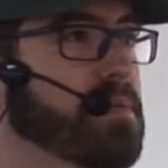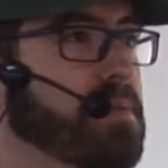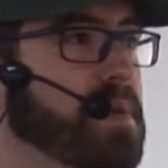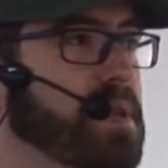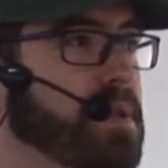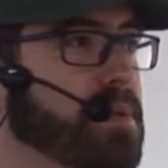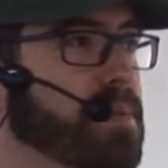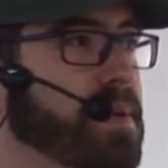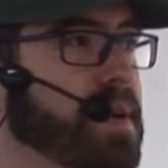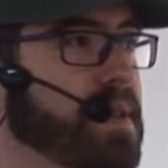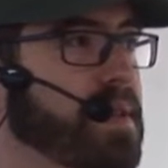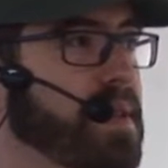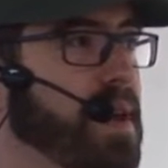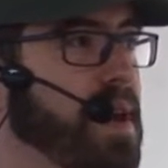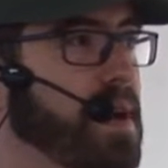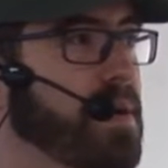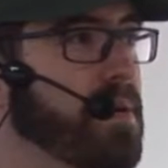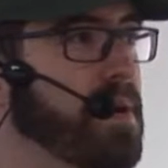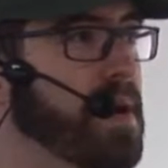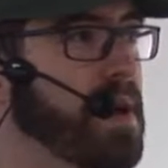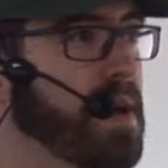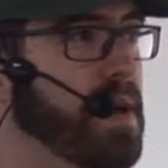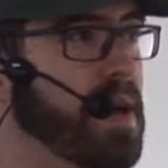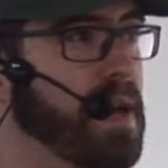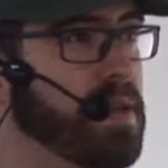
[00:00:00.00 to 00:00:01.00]
build right
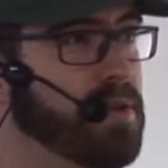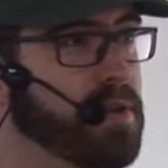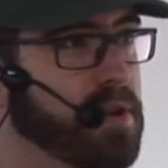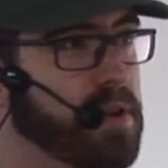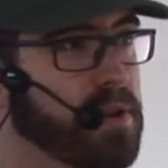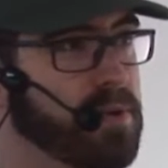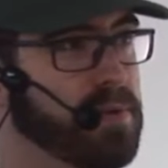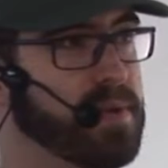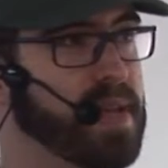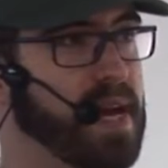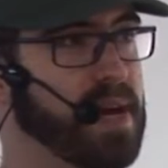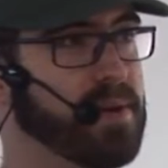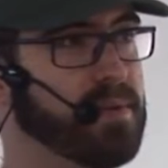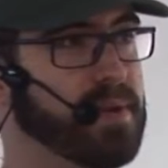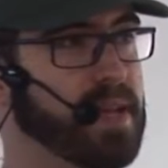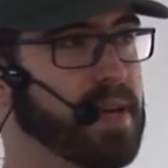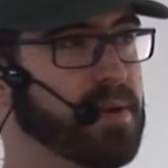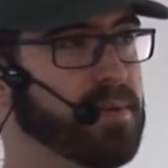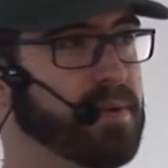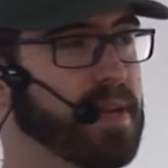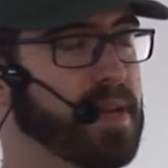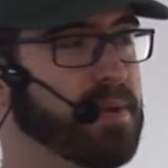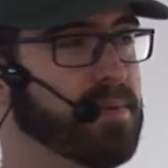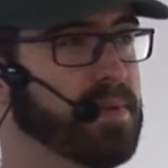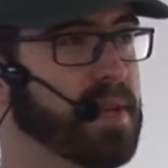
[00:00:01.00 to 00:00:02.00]
now, and you go down,
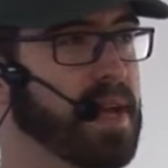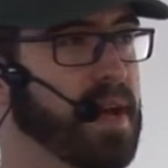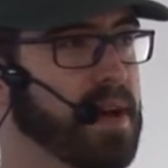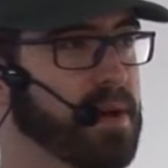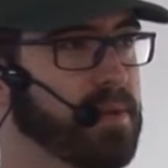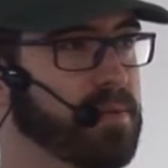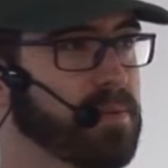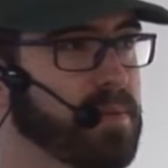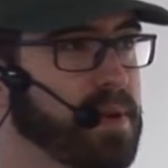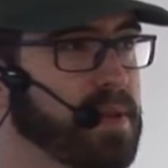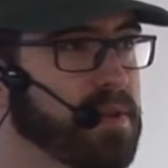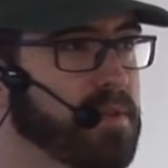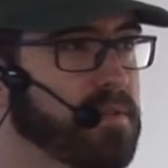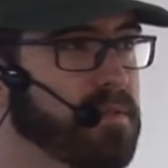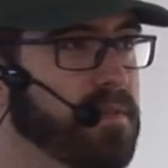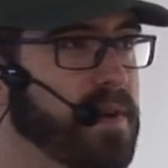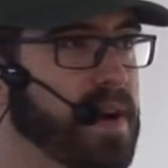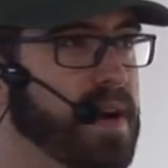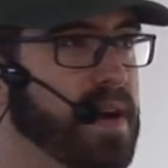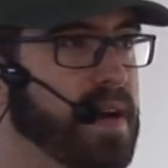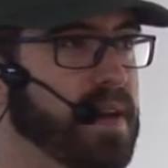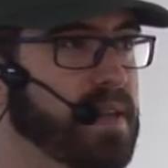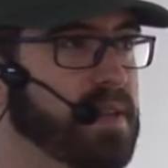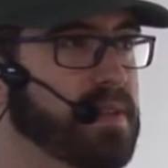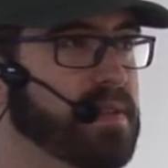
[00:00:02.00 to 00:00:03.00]
down, down, down when you
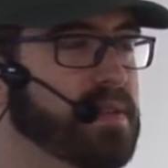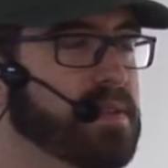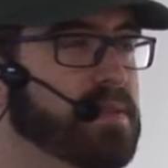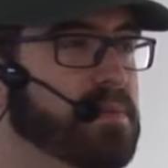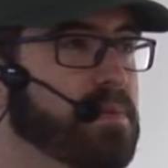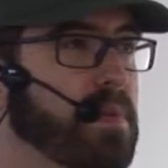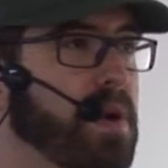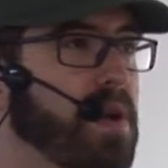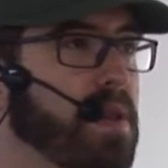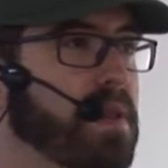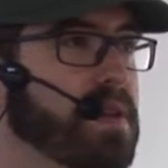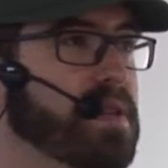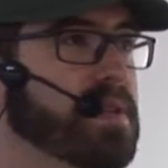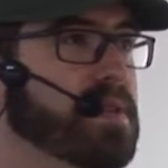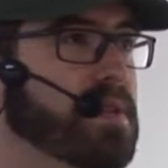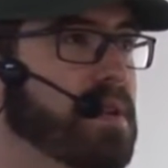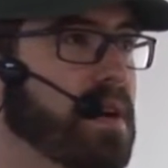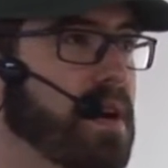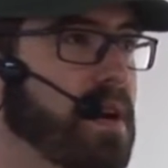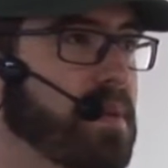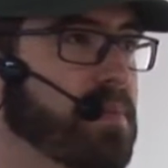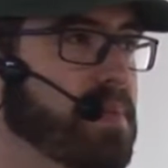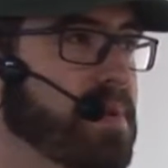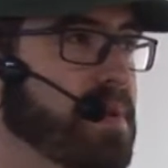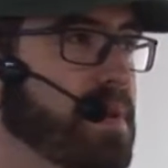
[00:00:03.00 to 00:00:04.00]
find the smallest
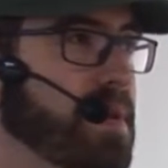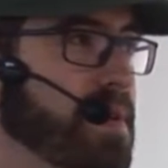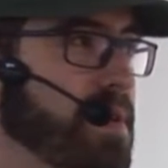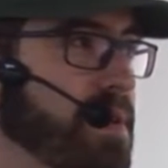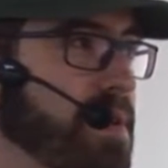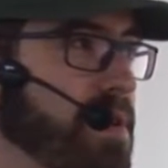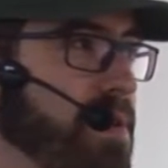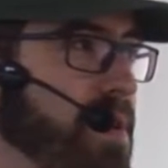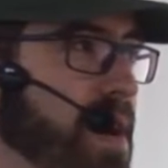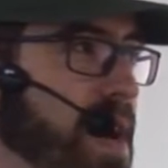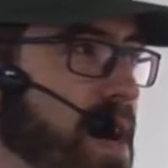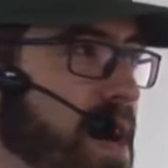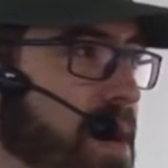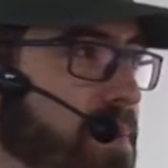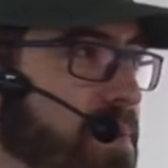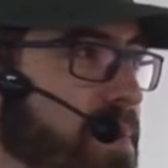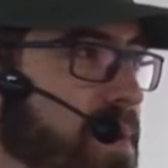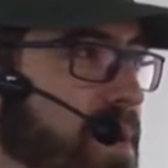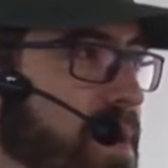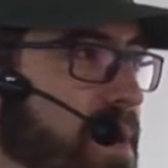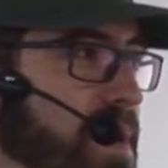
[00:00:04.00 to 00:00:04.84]
component in your app,